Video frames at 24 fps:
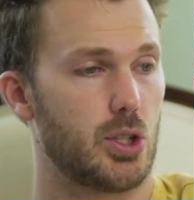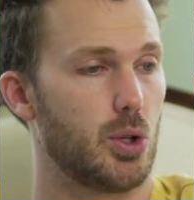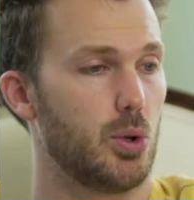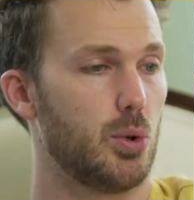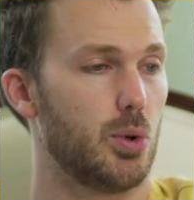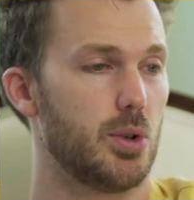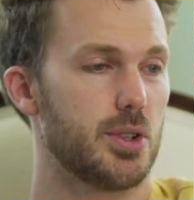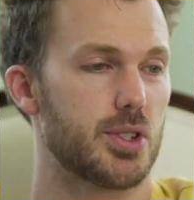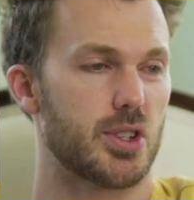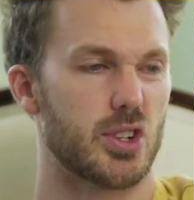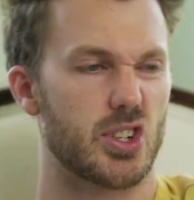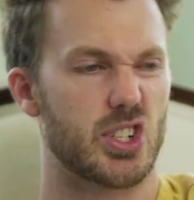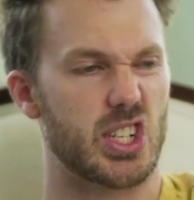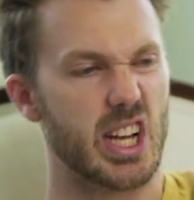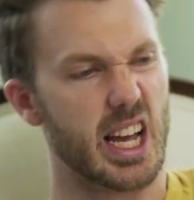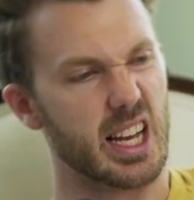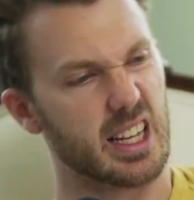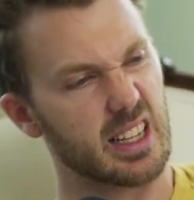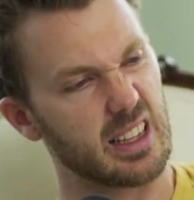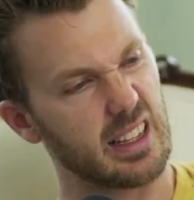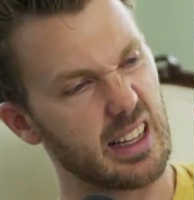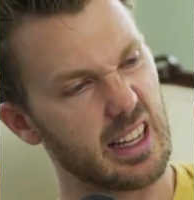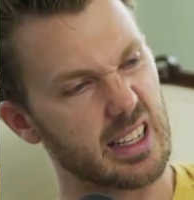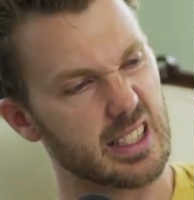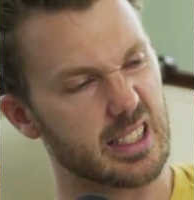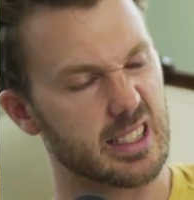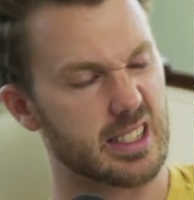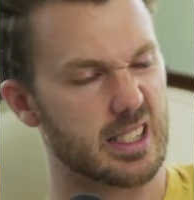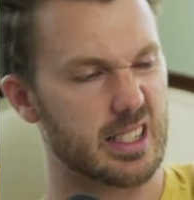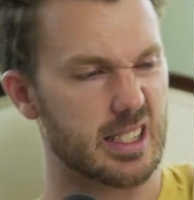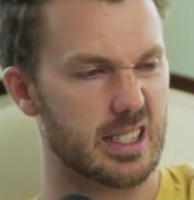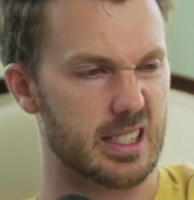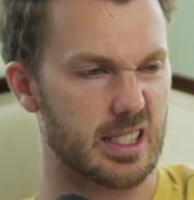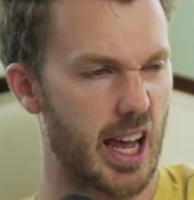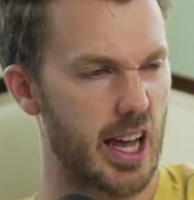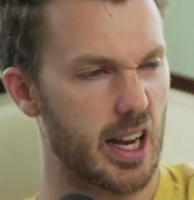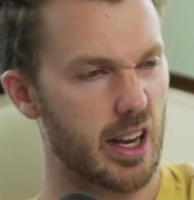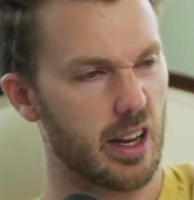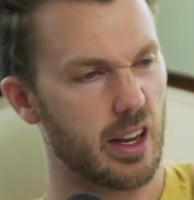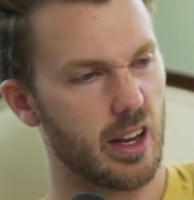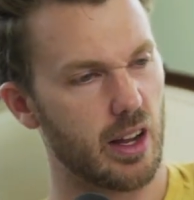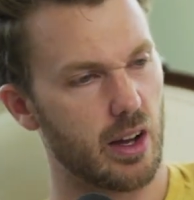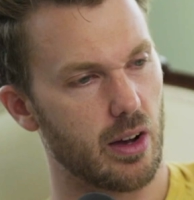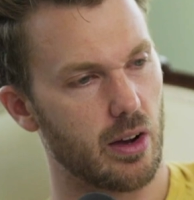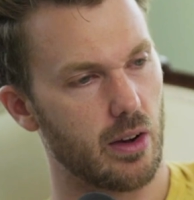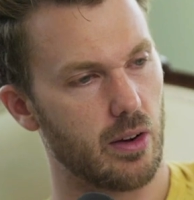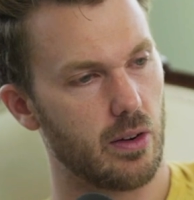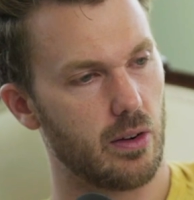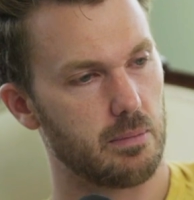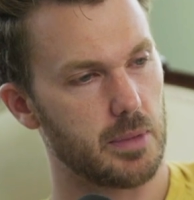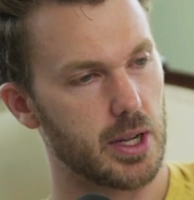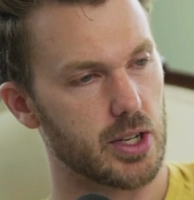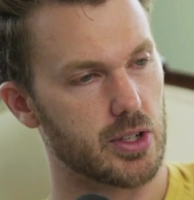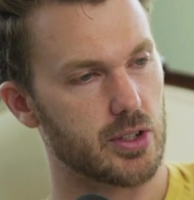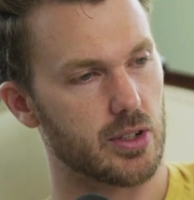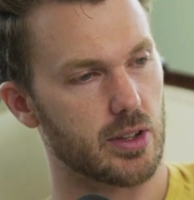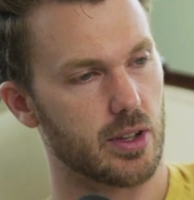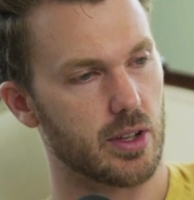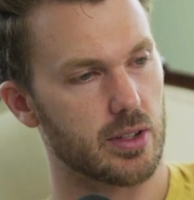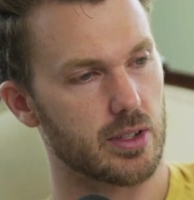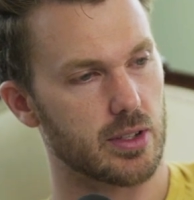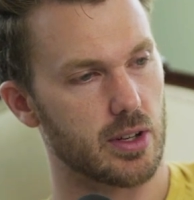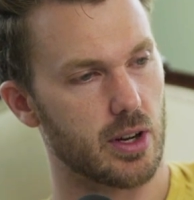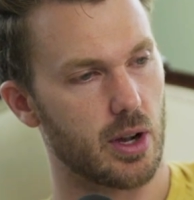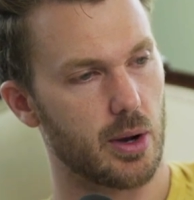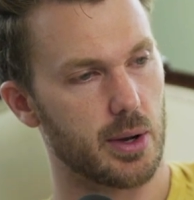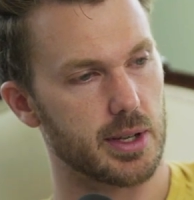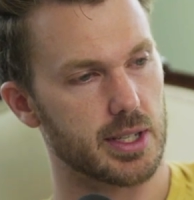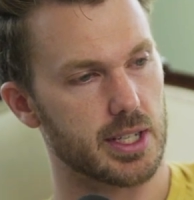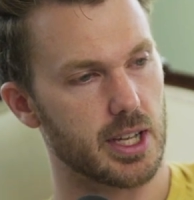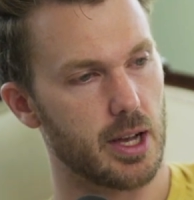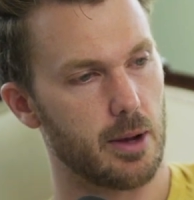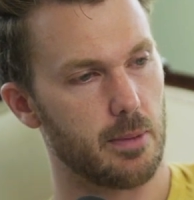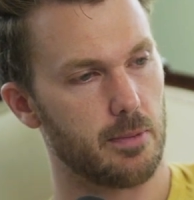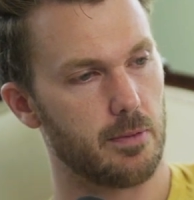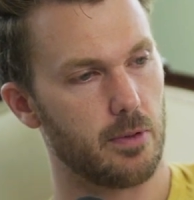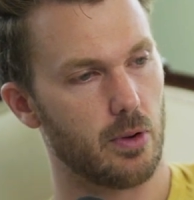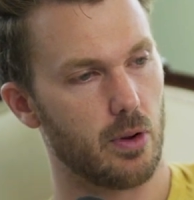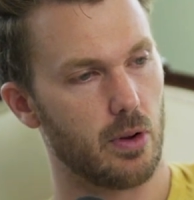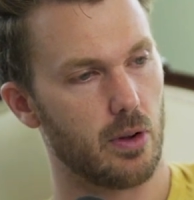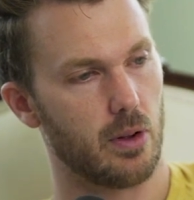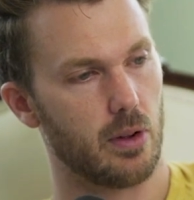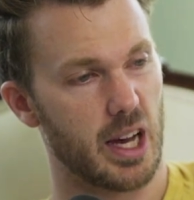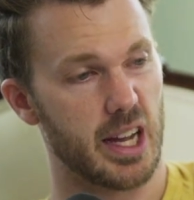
Tools or checklists. I don't know. I'm not sure those are always helpful.